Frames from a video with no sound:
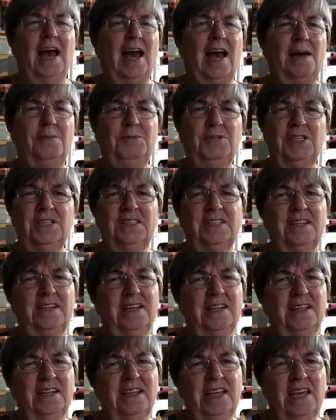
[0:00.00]
I'm just a
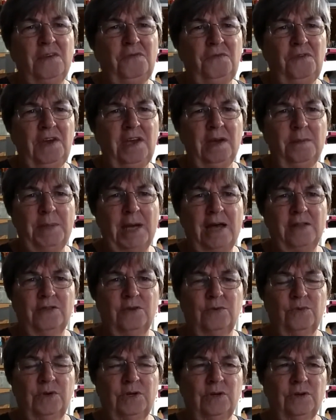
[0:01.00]
little iffy about
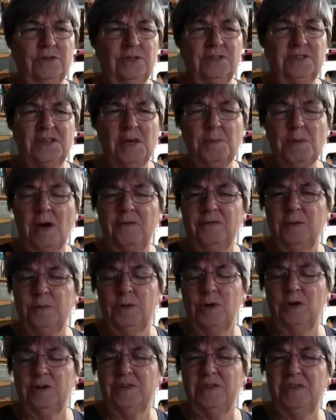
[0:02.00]
the real. Some of
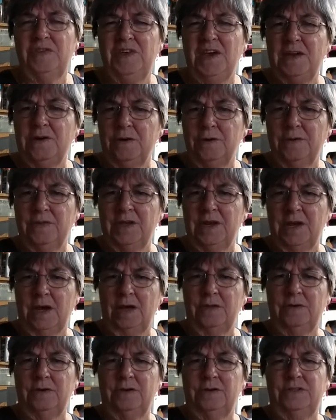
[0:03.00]
them are thinner than
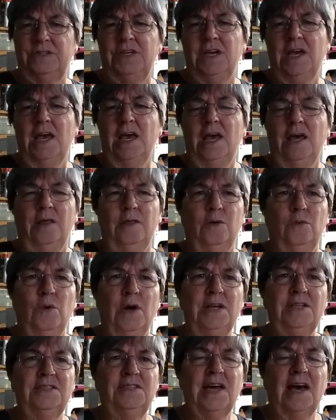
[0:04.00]
others. The
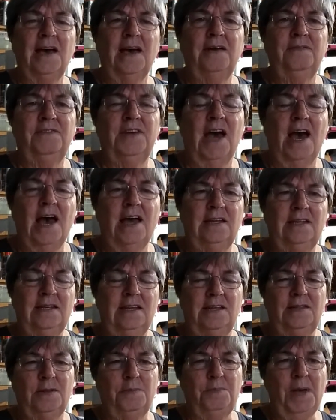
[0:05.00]
ones I have gotten
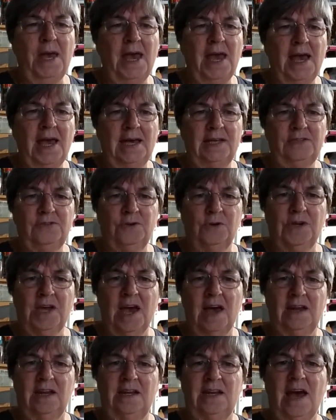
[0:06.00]
in the past are
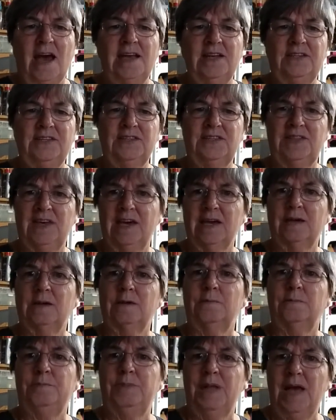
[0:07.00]
kind of nice, thick
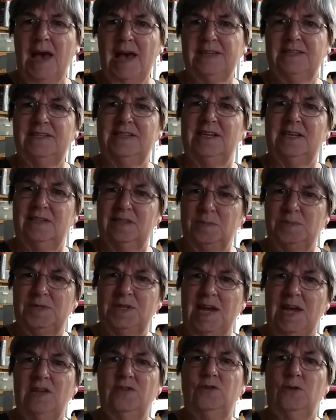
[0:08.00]
plastic,
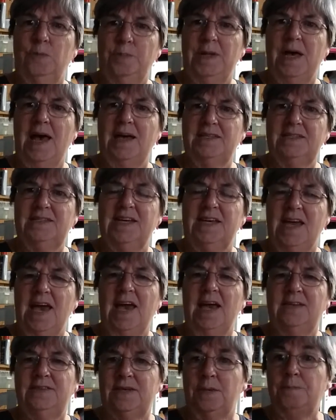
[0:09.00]
substantial plastic
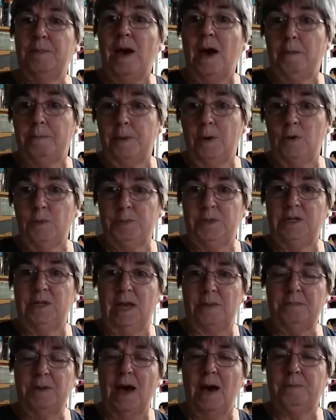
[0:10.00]
eggs that pop open.
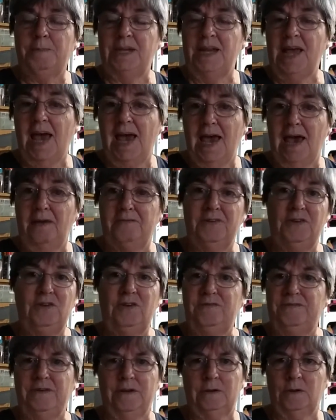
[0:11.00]
They pop in half and
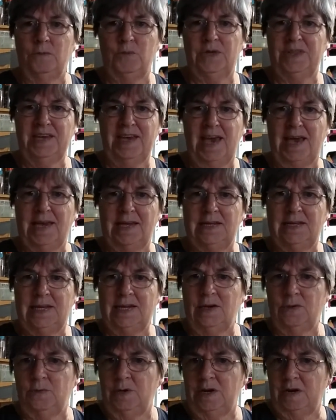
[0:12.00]
you fill them with
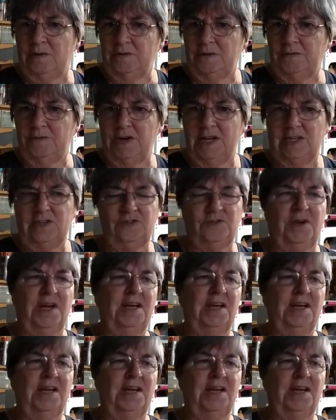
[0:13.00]
candy or whatever for Easter